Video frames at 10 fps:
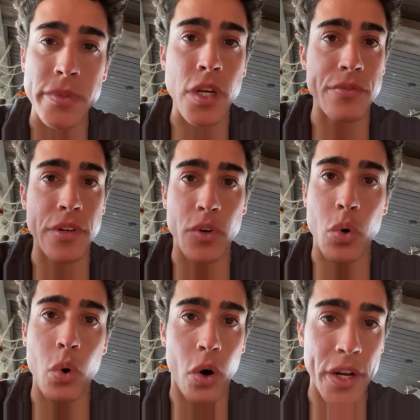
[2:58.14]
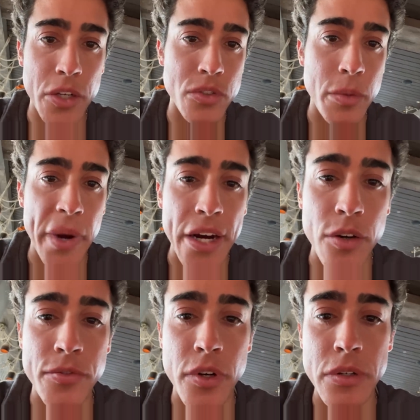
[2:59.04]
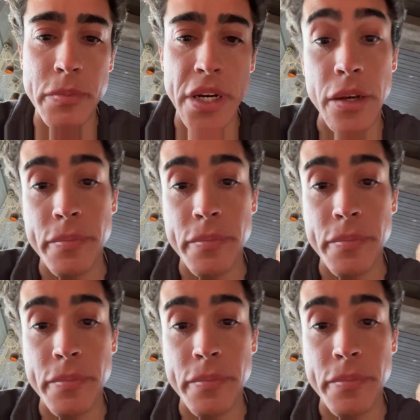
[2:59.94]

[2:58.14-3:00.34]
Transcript: stuff and record and use the microphone, but